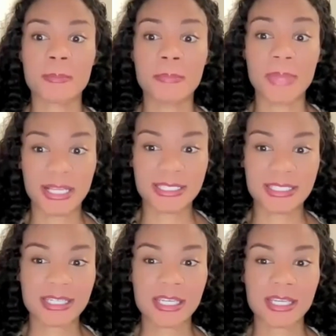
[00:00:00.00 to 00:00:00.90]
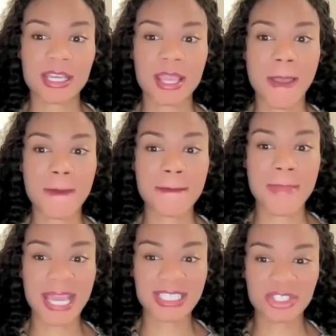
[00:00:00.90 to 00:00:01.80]
But
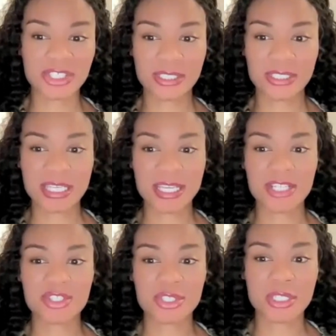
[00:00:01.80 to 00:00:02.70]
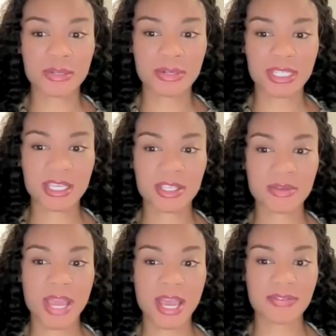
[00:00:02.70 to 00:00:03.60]
imagine the engineering that you
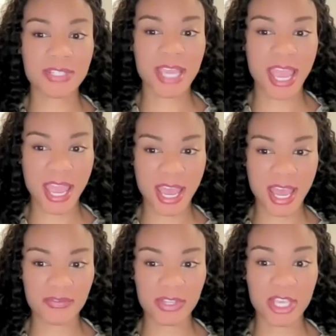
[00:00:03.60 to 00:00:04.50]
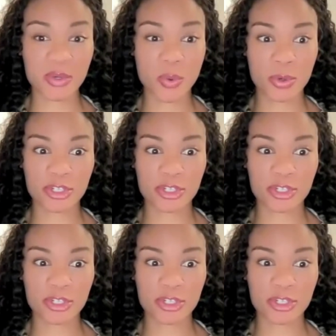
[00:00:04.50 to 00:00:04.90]
have to have in order